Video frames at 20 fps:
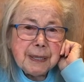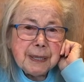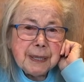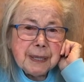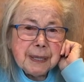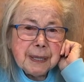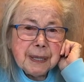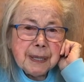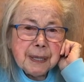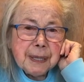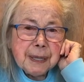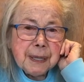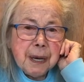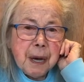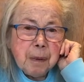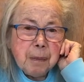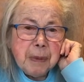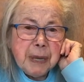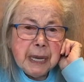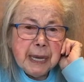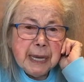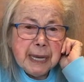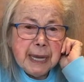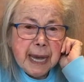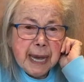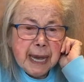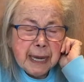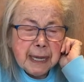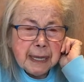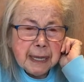is coming
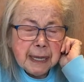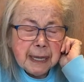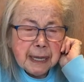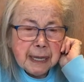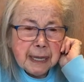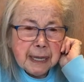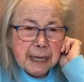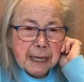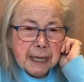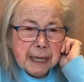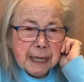again.